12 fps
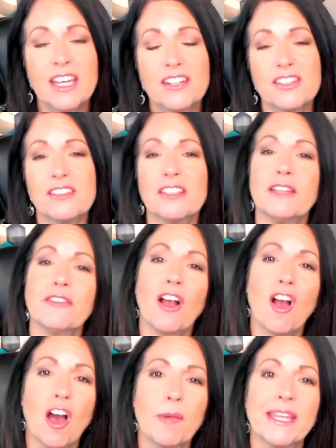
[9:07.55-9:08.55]
just leave a
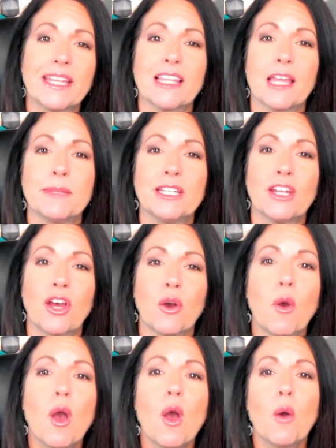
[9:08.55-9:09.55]
comment and let me
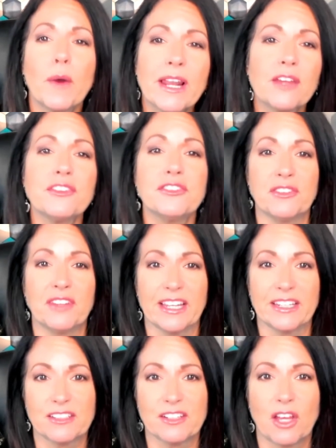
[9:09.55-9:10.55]
know what else you'd
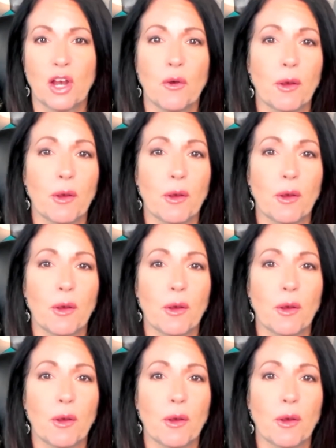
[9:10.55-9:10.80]
like to know